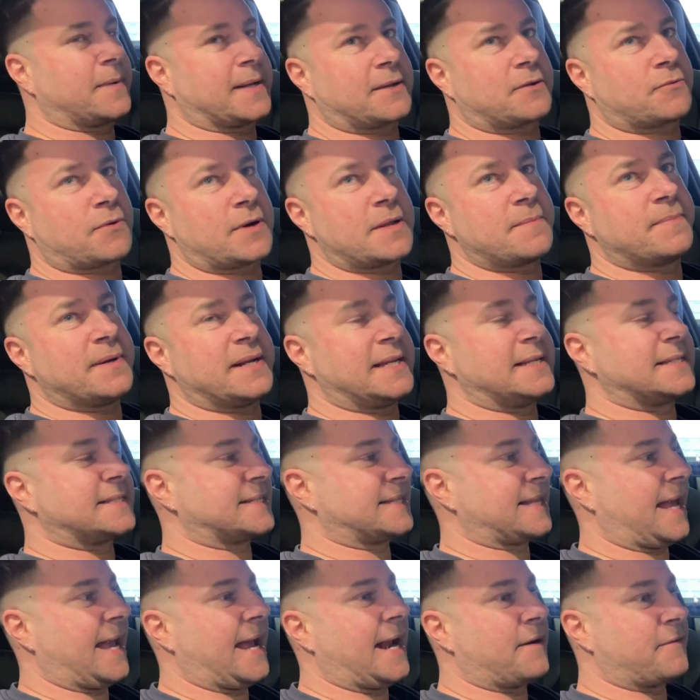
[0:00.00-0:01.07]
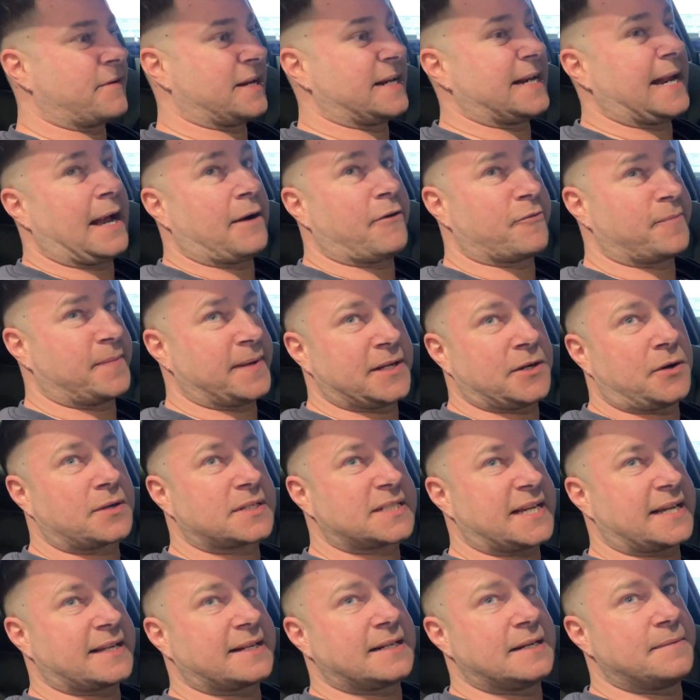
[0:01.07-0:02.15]
creeping into that area now of being
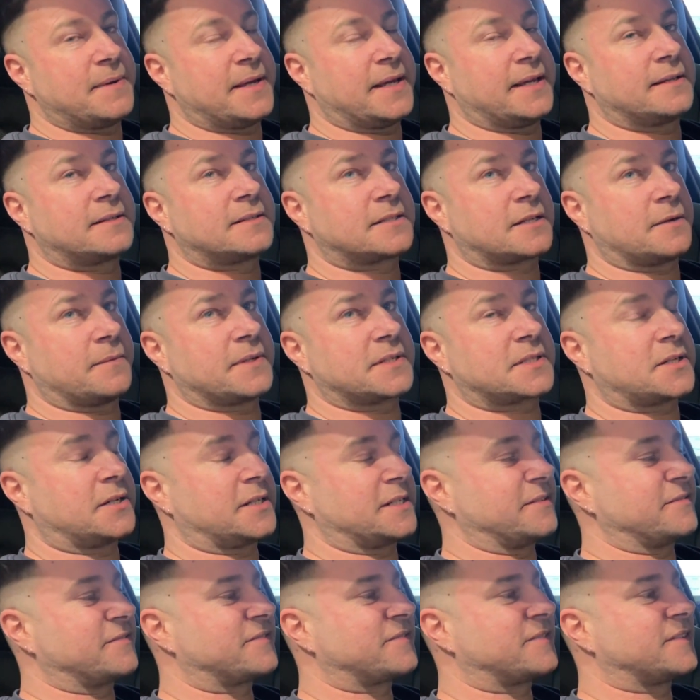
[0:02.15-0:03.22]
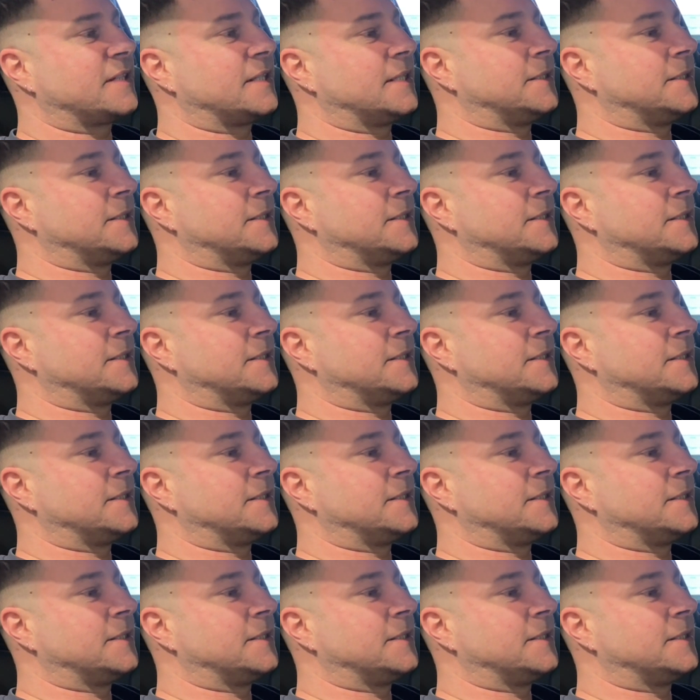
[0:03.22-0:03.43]
octane limited, so it's kind of